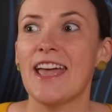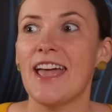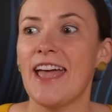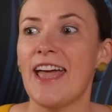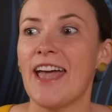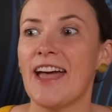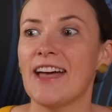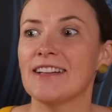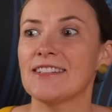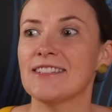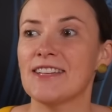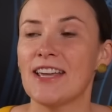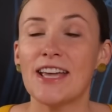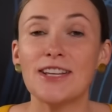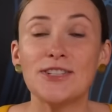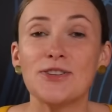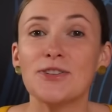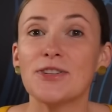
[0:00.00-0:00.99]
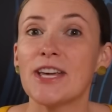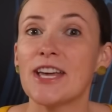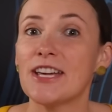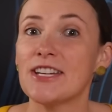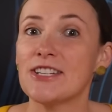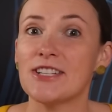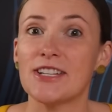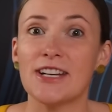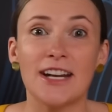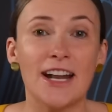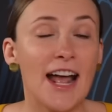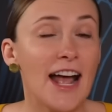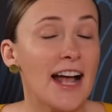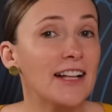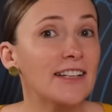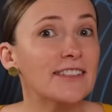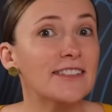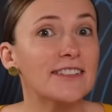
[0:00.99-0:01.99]
and education and
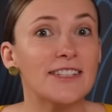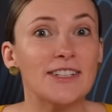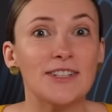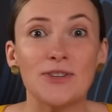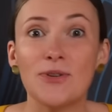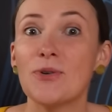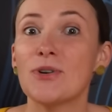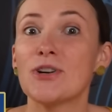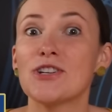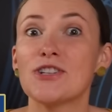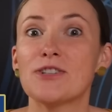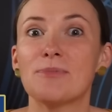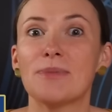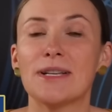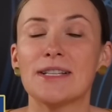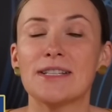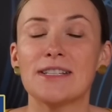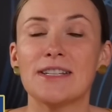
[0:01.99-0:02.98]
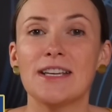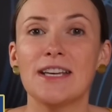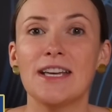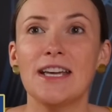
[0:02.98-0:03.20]
health and nourishment.